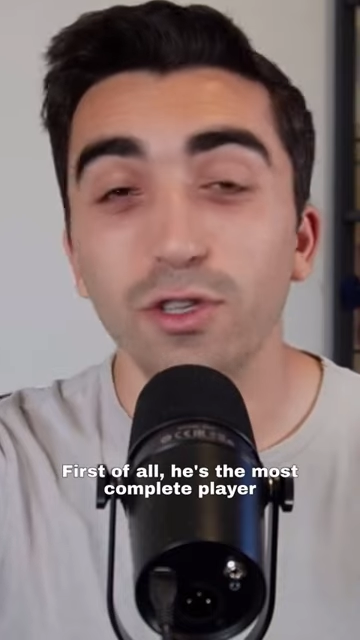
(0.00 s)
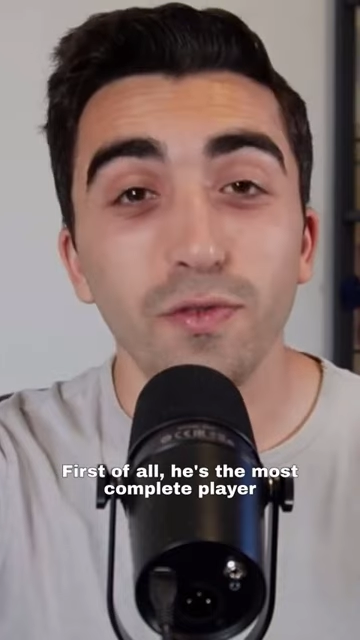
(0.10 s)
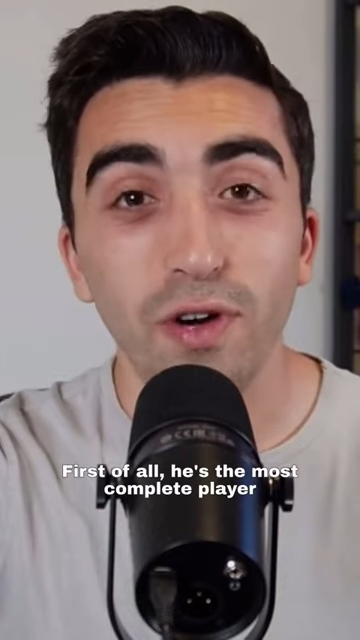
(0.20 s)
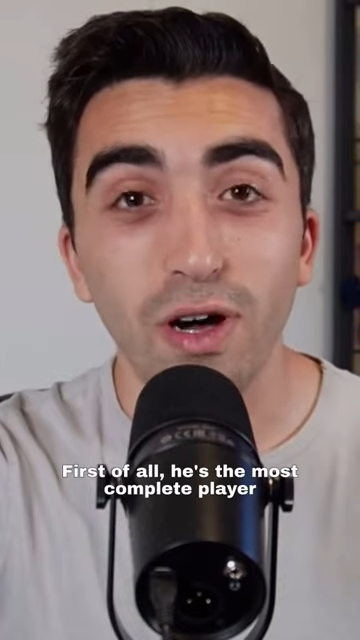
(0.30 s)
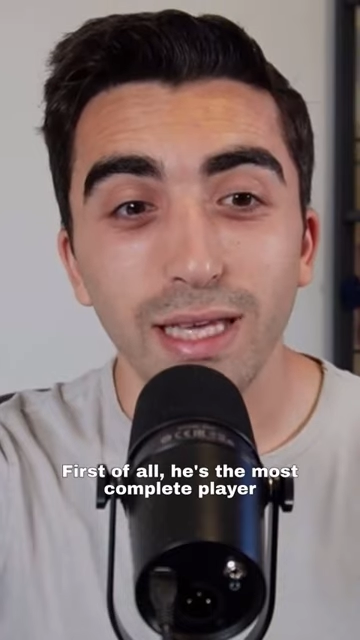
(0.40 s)

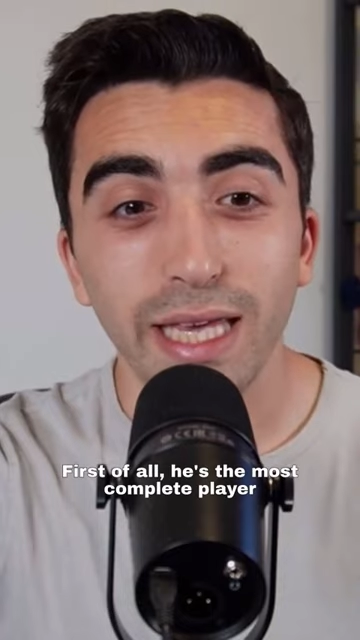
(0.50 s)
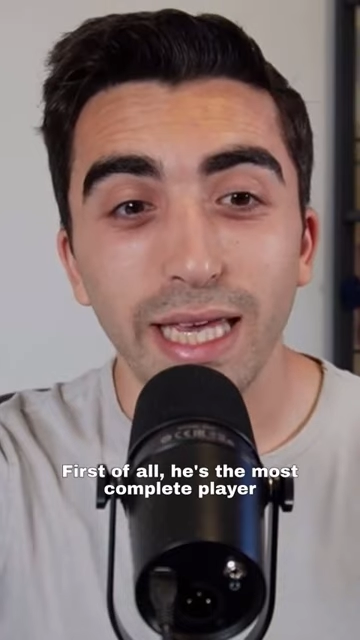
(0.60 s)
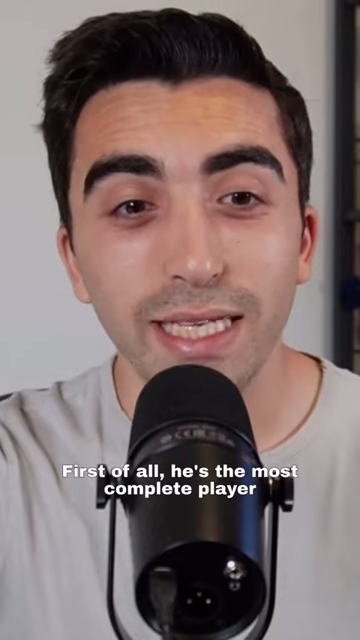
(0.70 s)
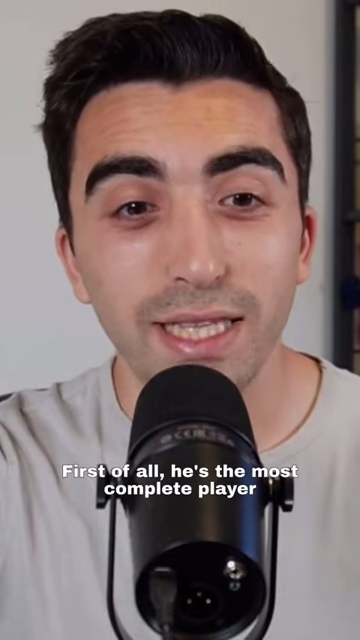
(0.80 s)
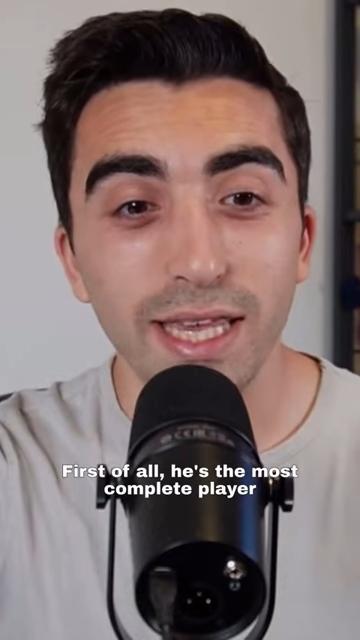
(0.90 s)
of all,
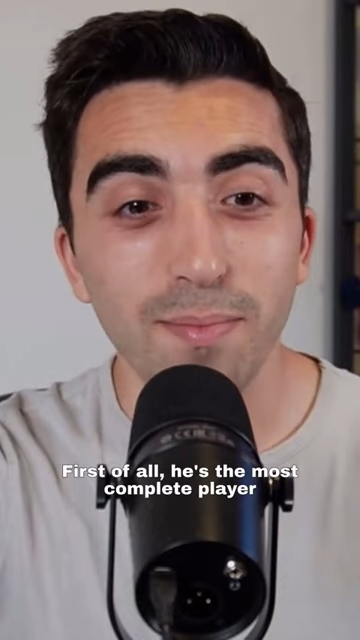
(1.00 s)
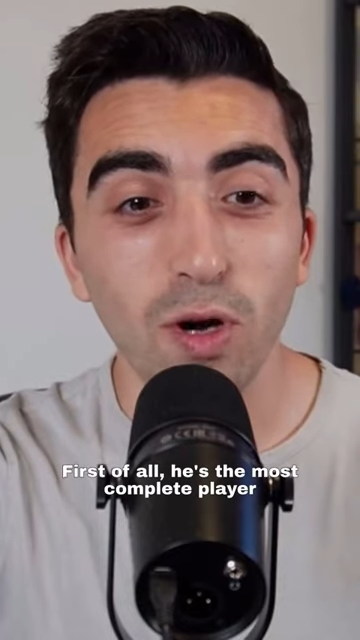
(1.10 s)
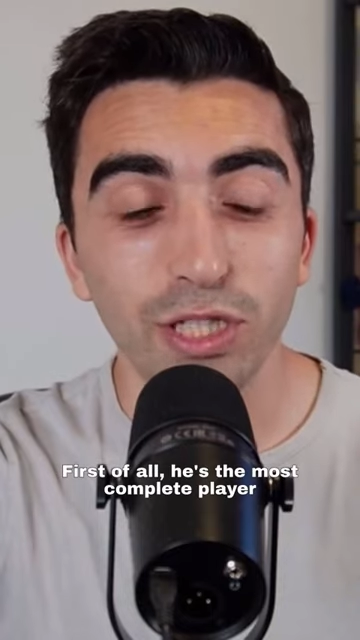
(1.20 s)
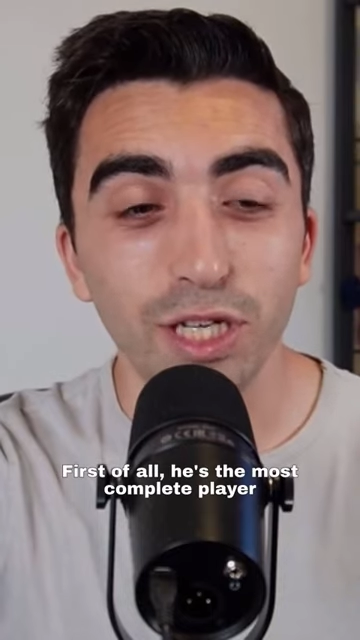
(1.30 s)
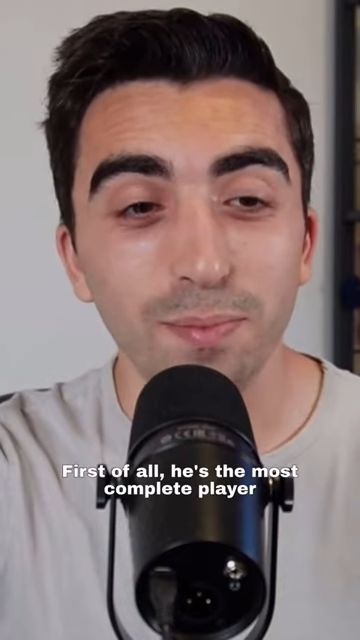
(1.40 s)
he's the
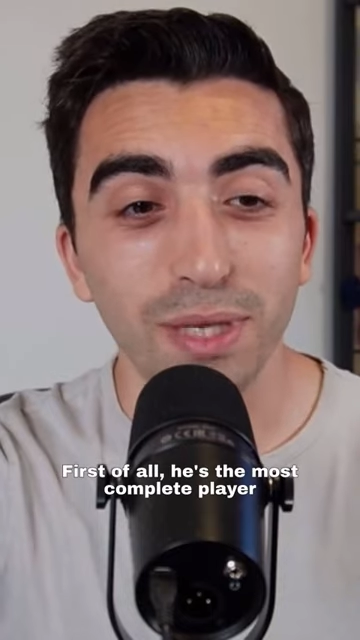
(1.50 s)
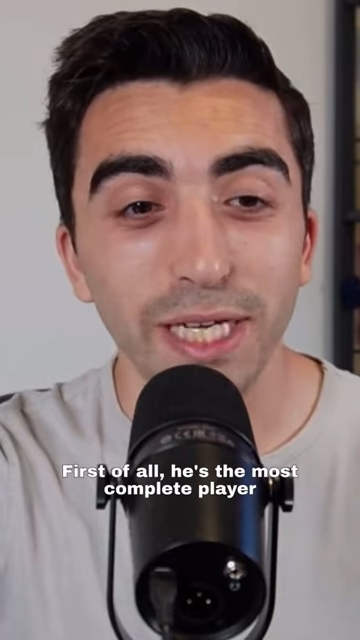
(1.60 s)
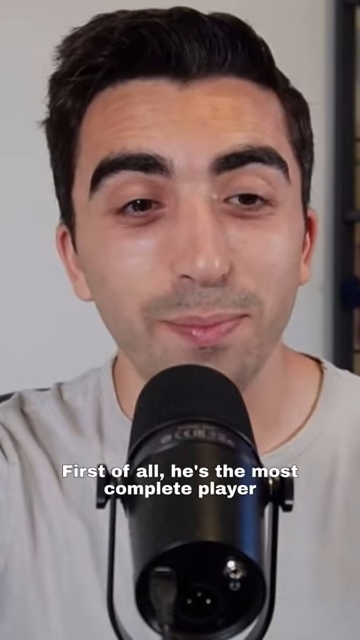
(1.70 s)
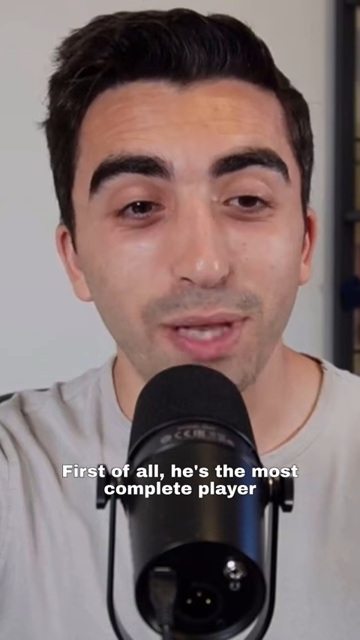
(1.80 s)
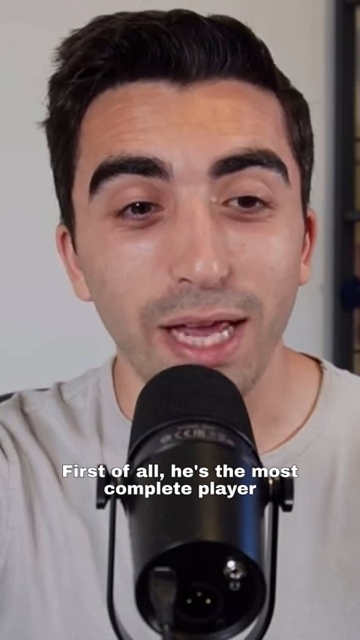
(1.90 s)
most
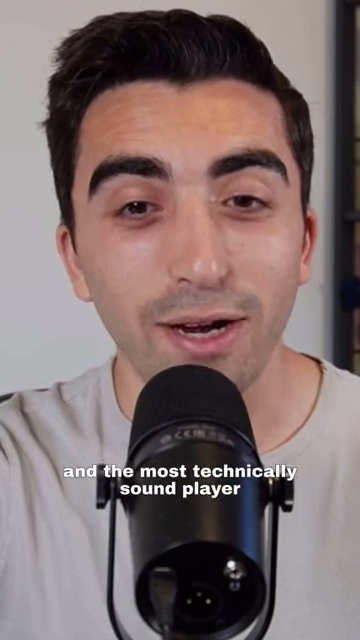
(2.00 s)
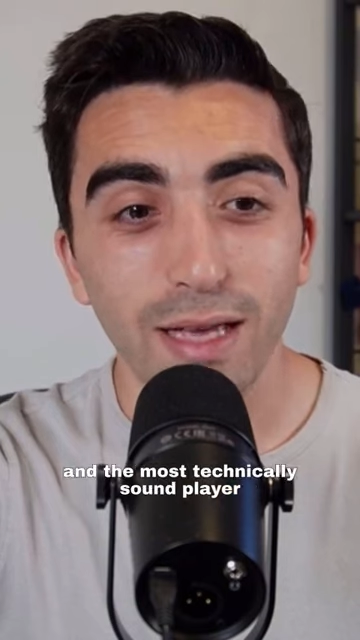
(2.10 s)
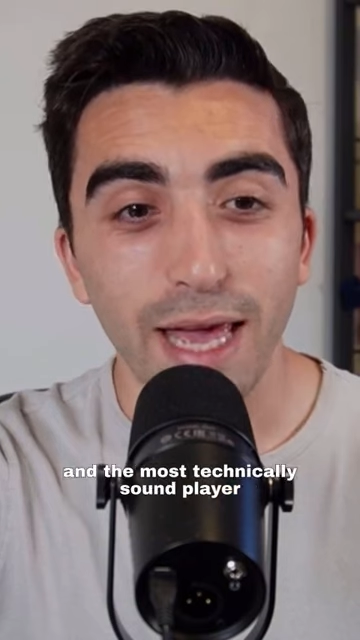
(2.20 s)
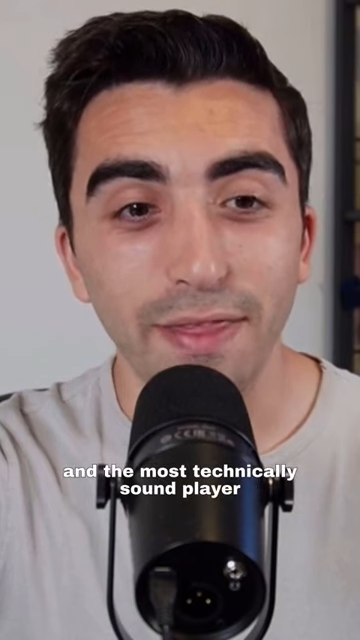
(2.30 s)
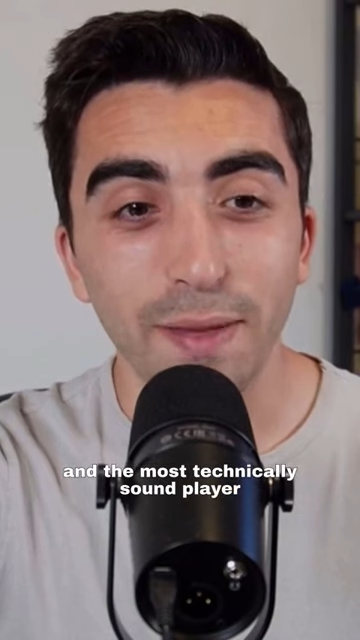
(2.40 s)
complete player
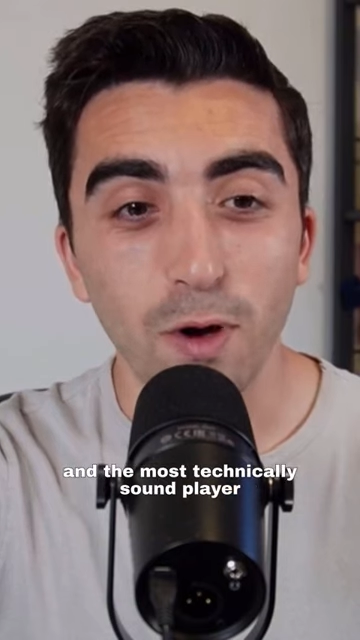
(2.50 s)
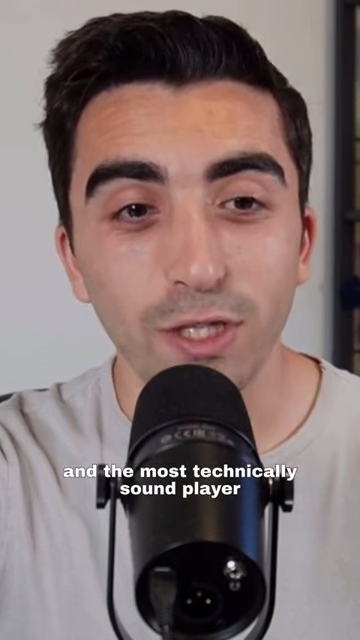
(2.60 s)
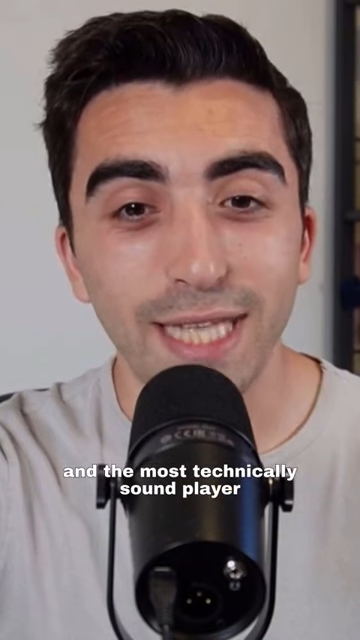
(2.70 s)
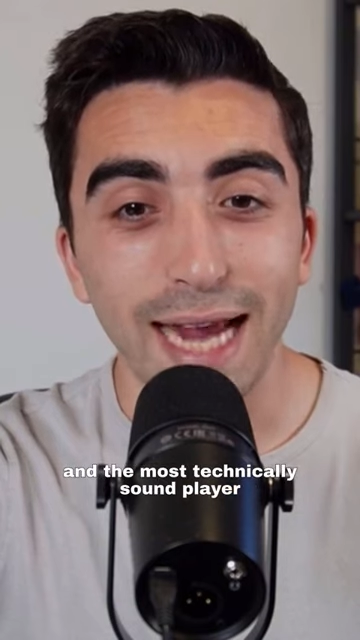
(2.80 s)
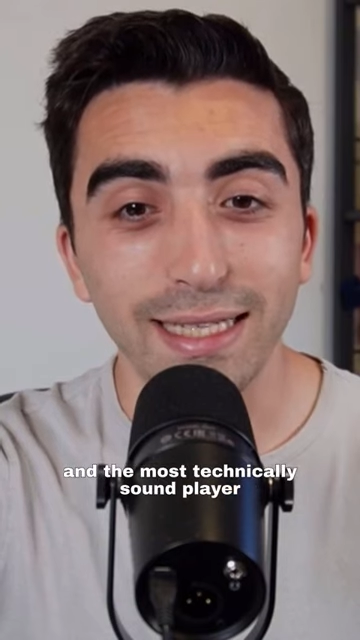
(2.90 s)
and the most
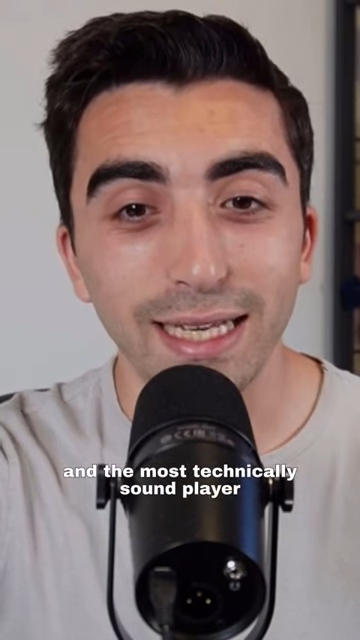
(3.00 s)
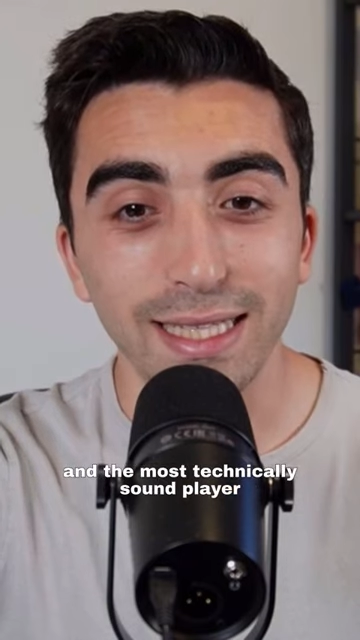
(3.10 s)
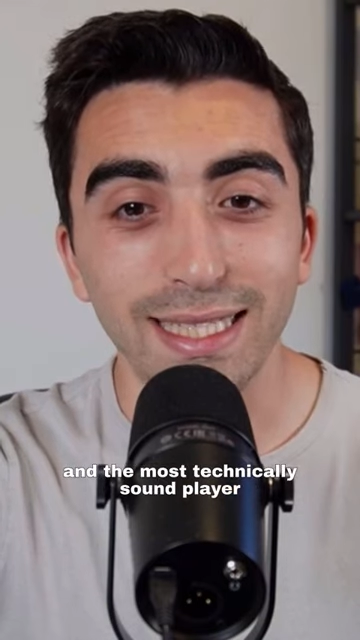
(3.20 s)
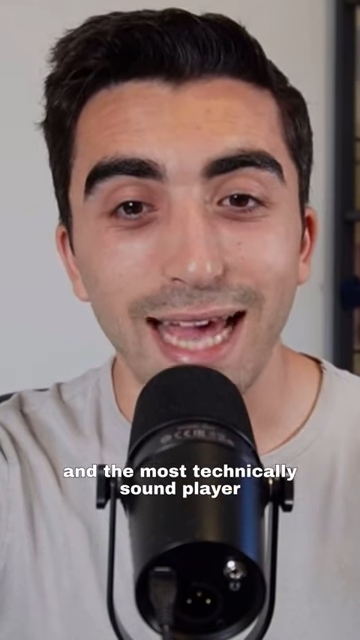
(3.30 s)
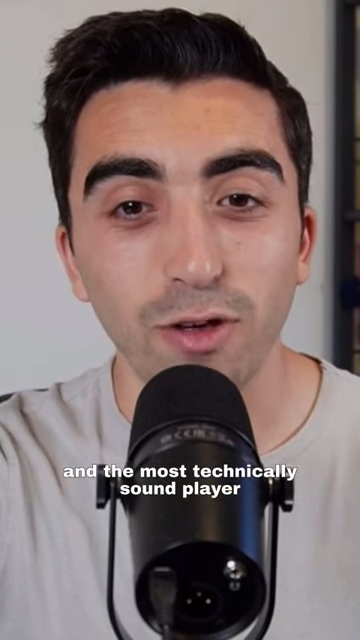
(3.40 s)
technically
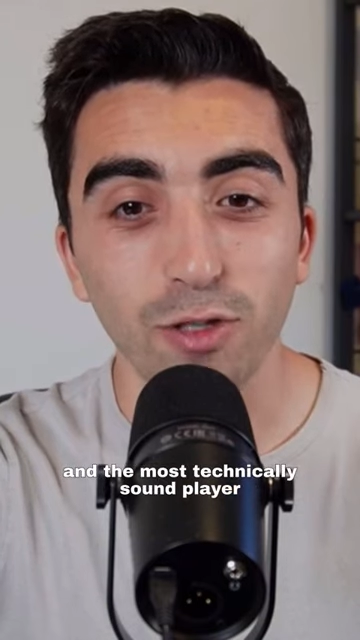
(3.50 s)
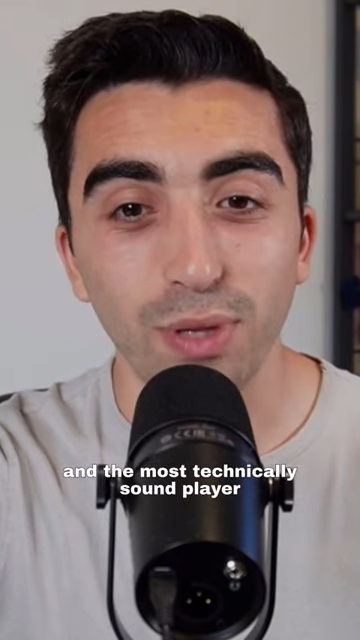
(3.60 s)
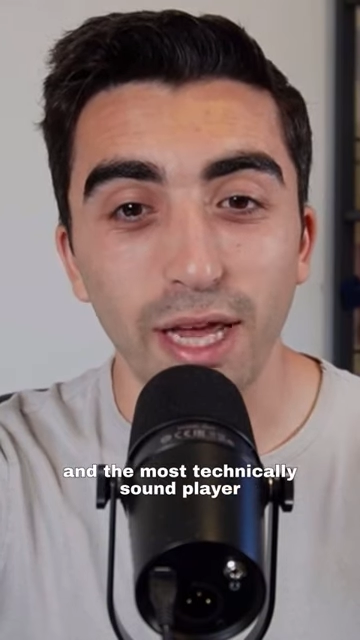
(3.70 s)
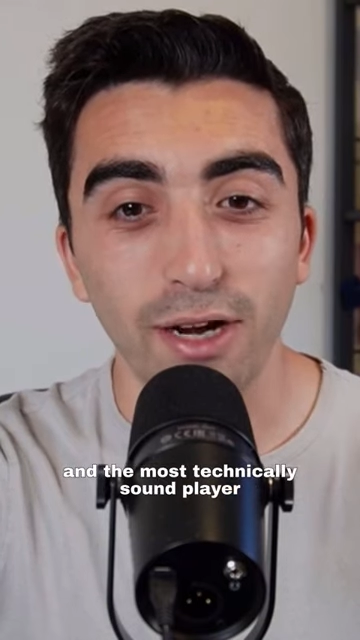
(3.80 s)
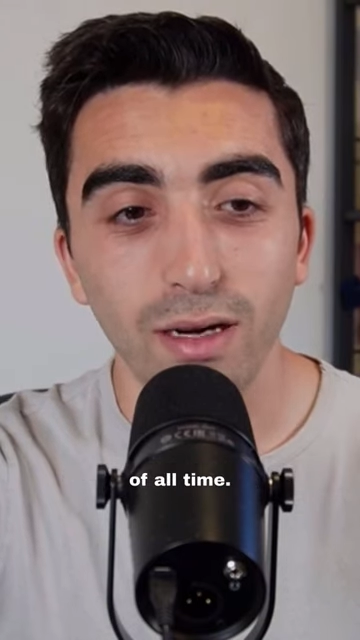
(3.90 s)
sound
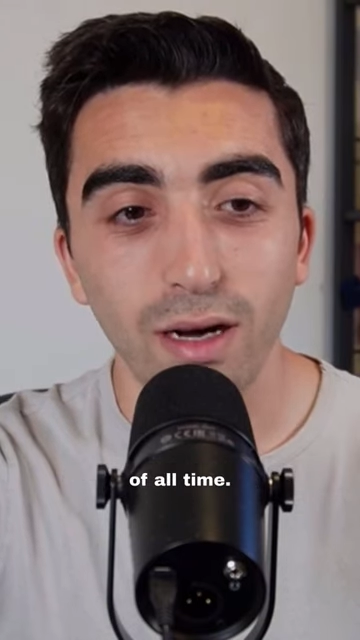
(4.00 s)
player